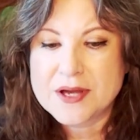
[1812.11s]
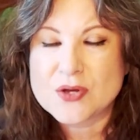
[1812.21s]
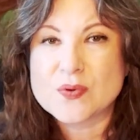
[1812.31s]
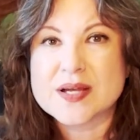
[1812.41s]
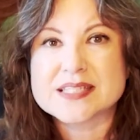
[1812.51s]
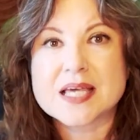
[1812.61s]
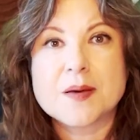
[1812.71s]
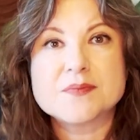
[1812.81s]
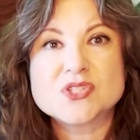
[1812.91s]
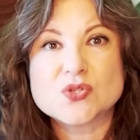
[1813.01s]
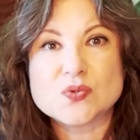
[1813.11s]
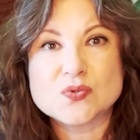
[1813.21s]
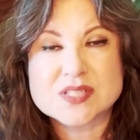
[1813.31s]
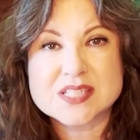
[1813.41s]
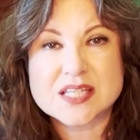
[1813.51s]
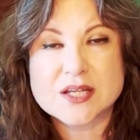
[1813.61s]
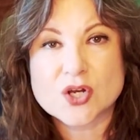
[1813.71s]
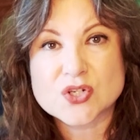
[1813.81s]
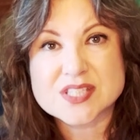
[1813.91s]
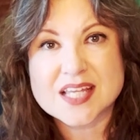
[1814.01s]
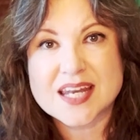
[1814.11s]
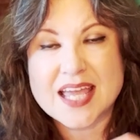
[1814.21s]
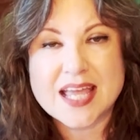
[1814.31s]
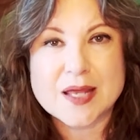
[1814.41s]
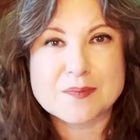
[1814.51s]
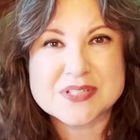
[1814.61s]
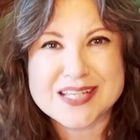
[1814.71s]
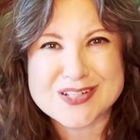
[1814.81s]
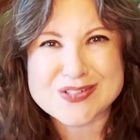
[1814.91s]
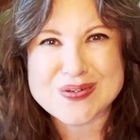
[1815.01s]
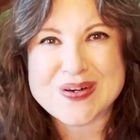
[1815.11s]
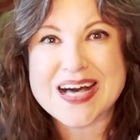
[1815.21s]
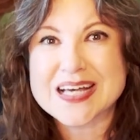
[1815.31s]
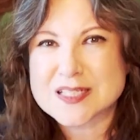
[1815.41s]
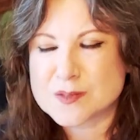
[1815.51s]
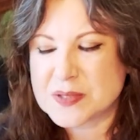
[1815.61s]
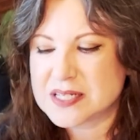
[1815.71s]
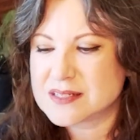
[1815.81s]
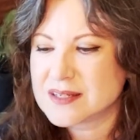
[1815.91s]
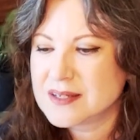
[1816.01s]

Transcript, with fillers: who has come to see her son and potential husband.